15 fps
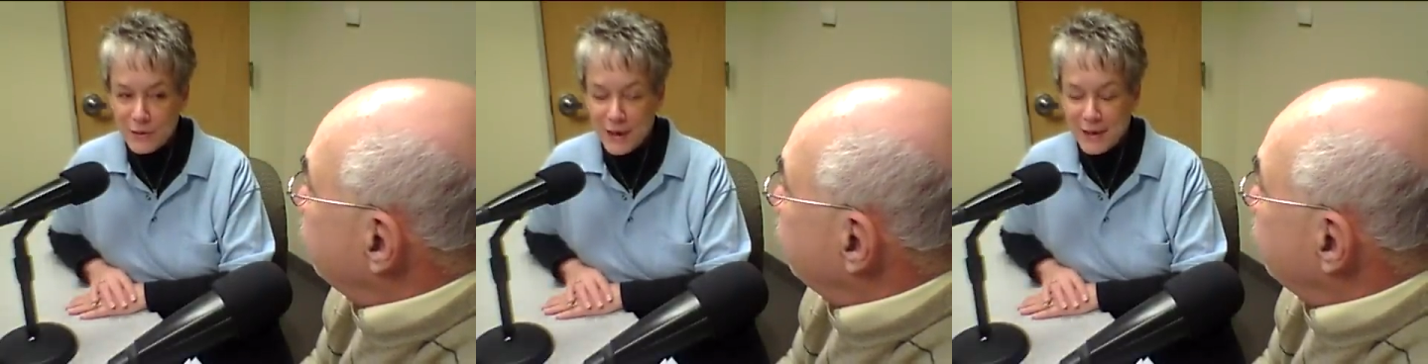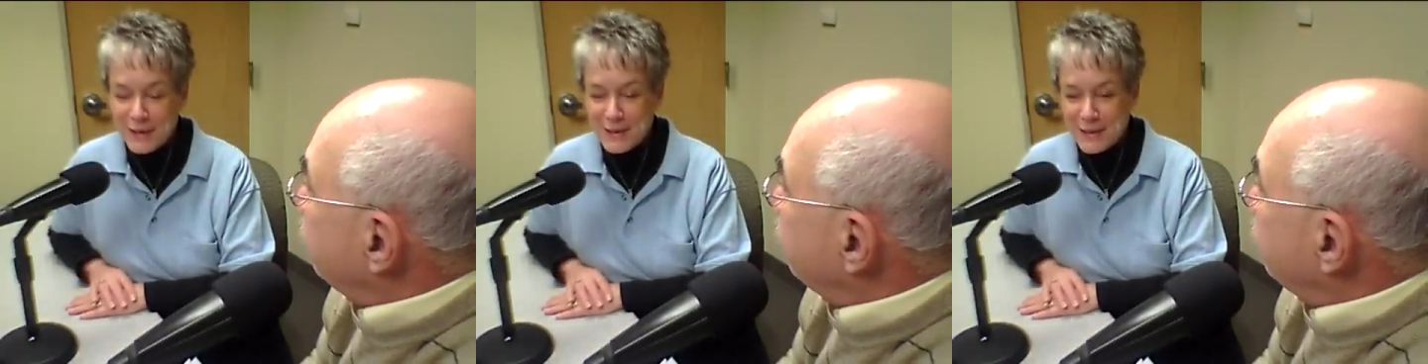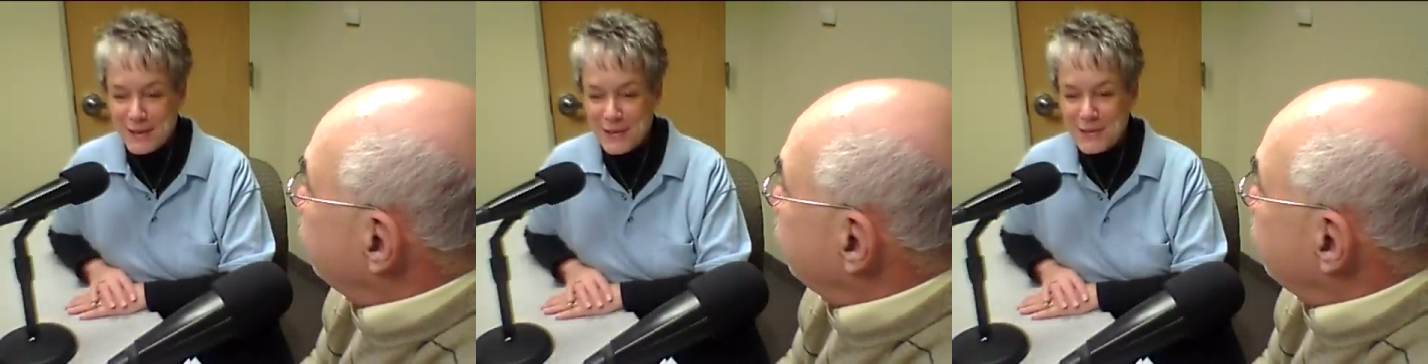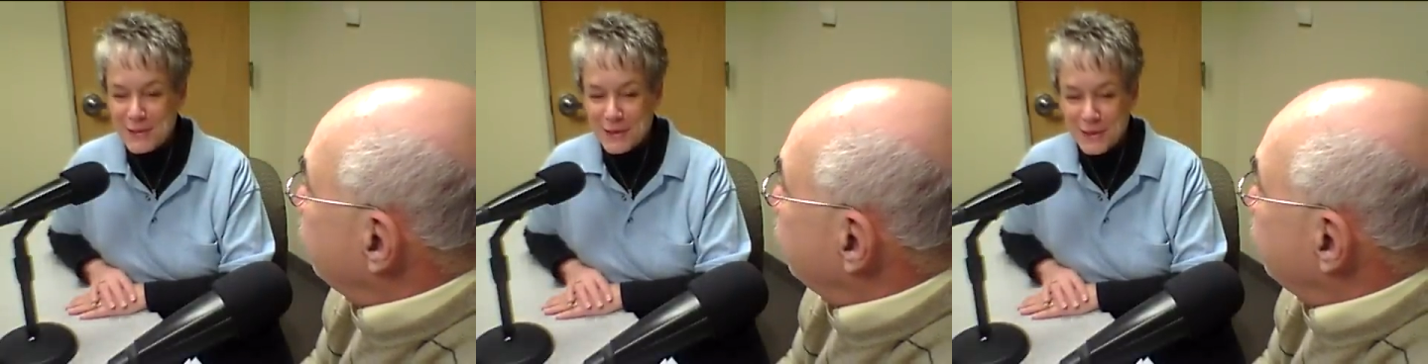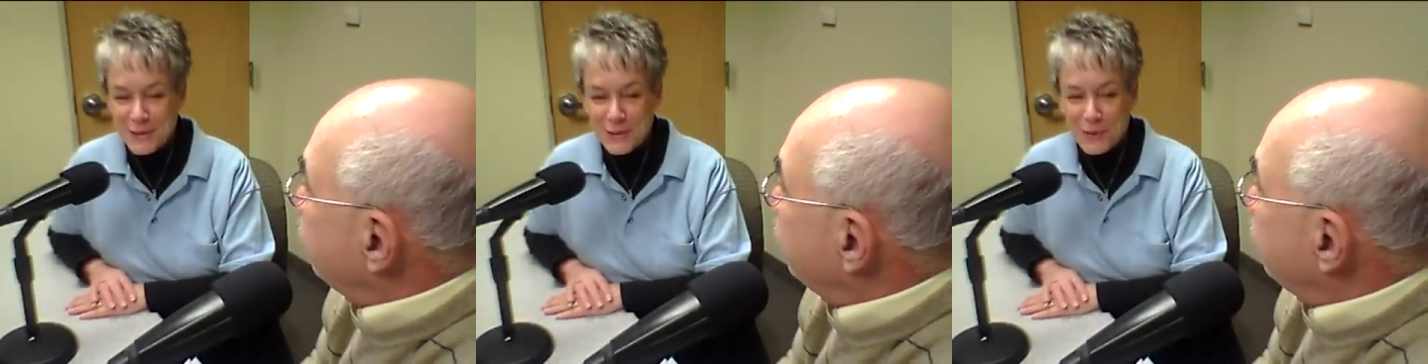neck because it
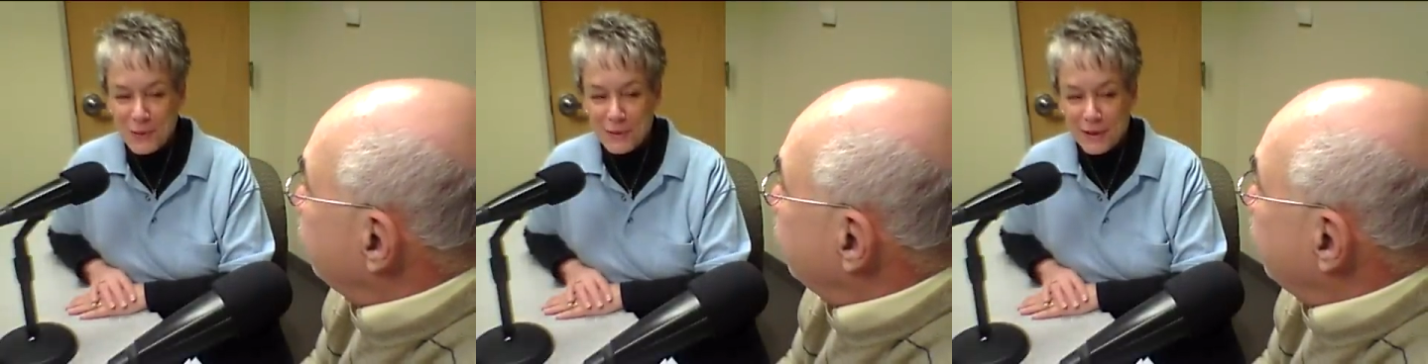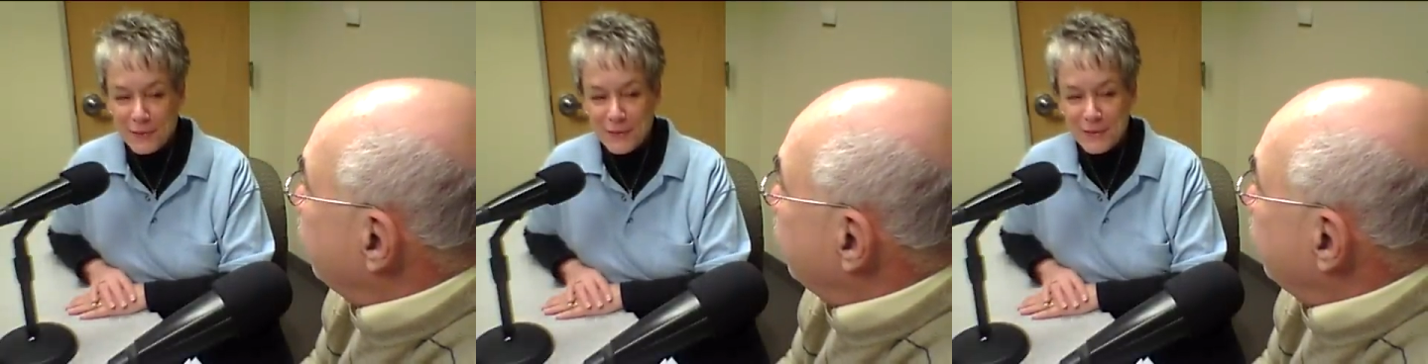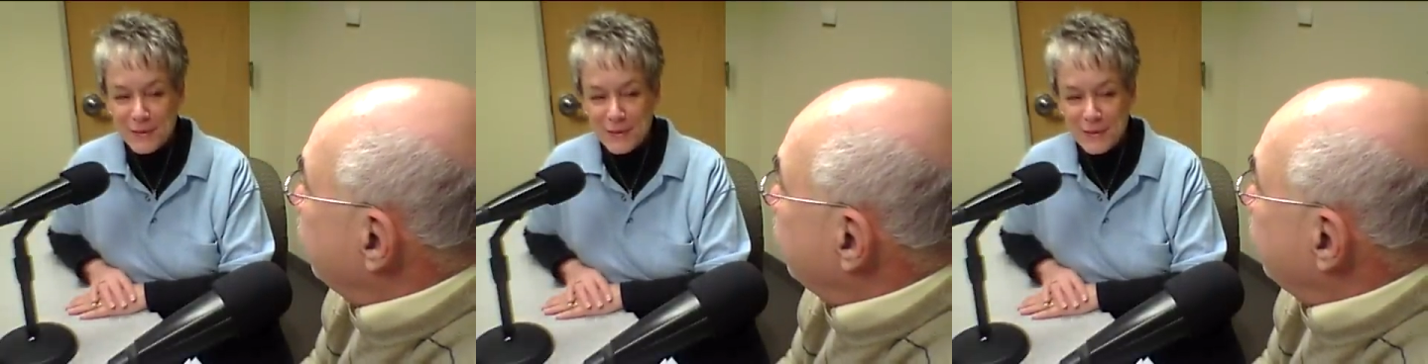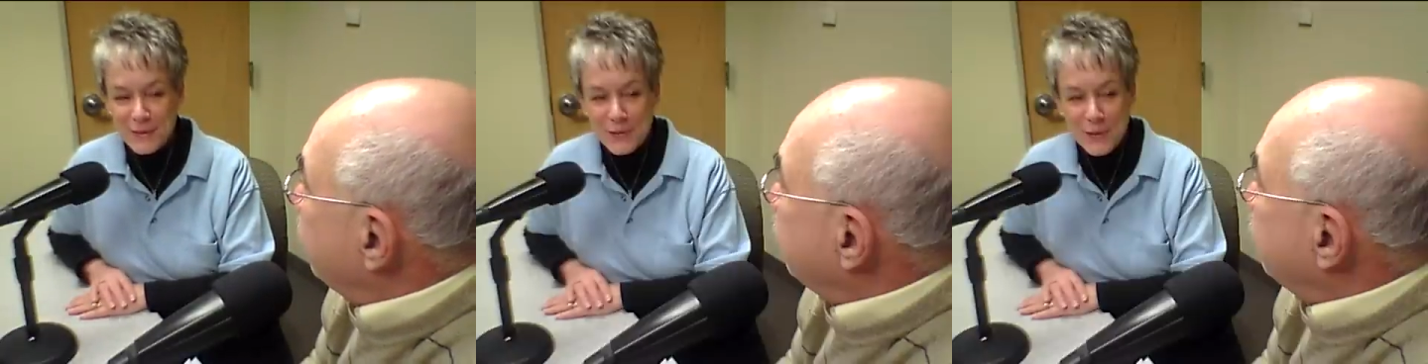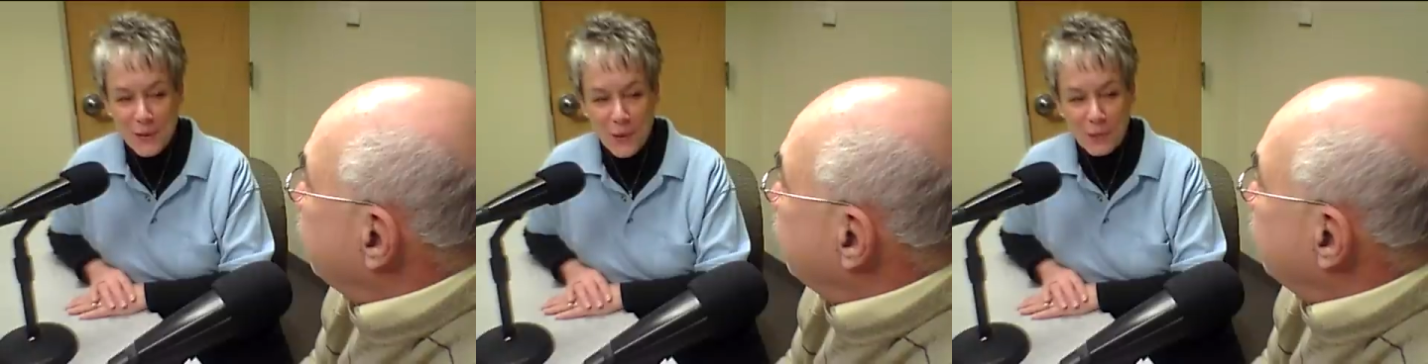usually is cold out there. This is
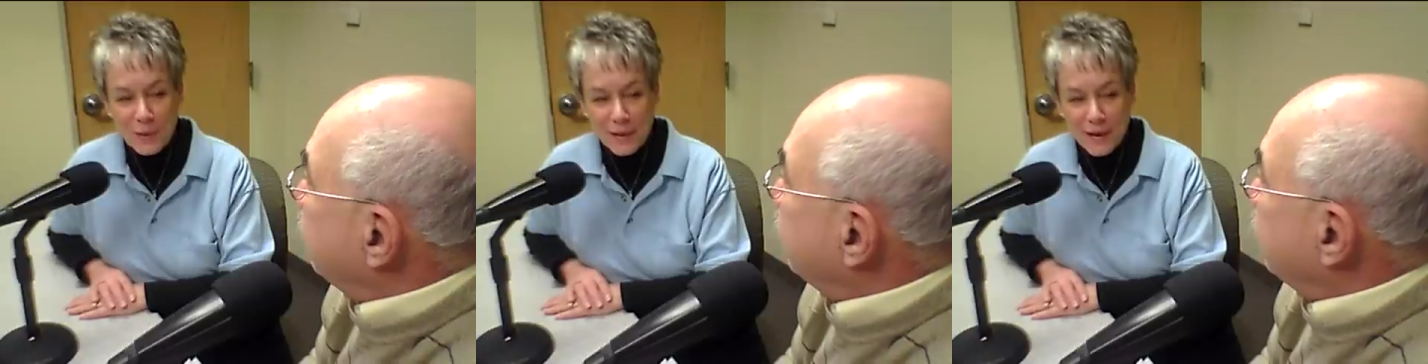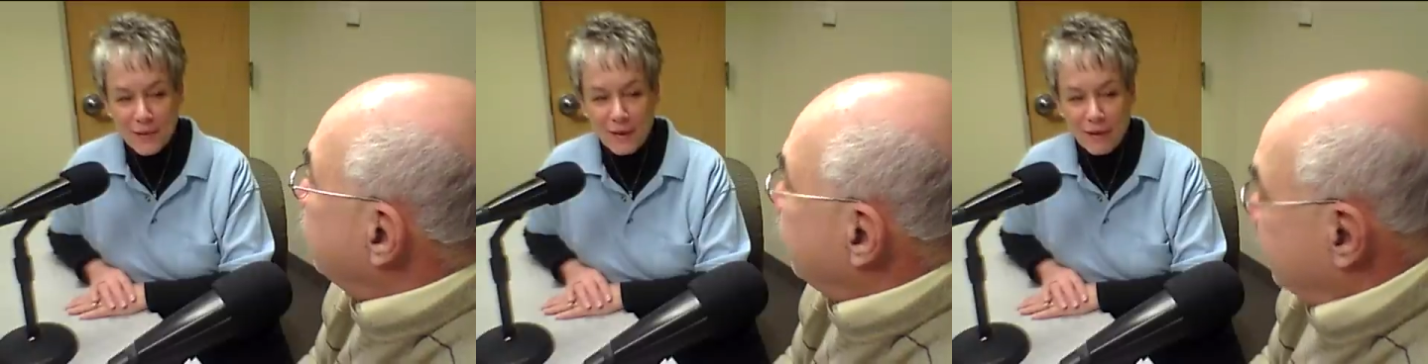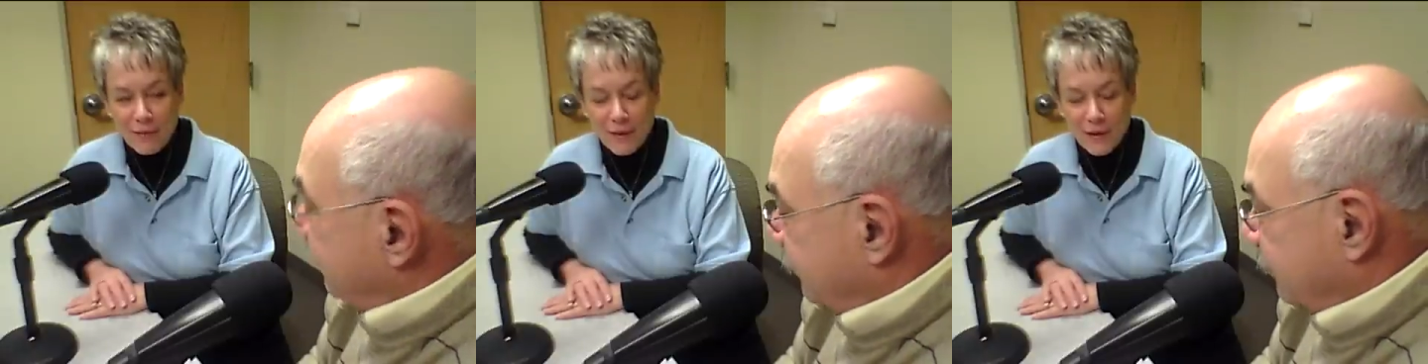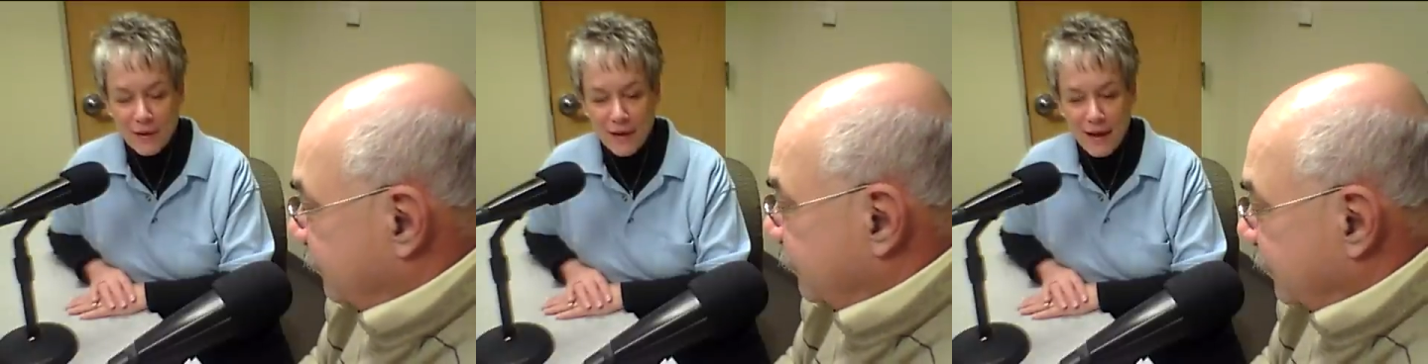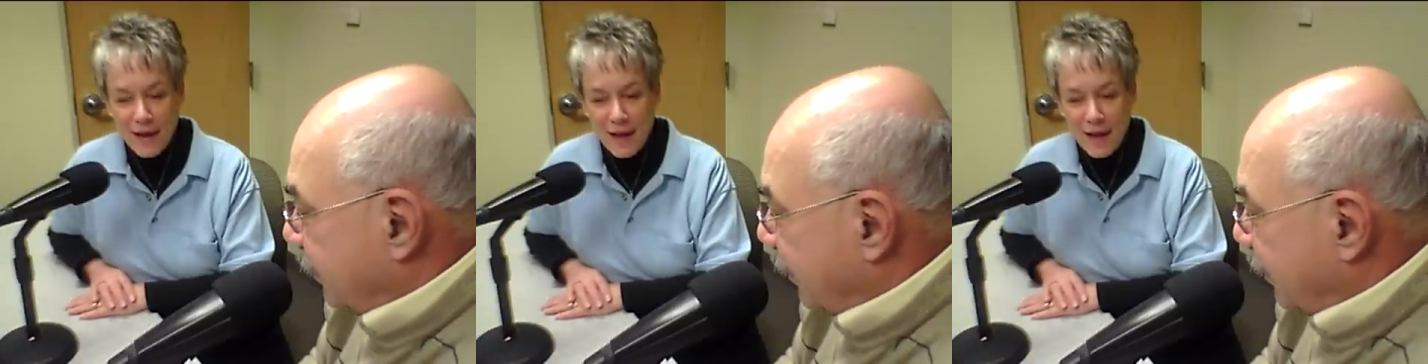in the open air out there.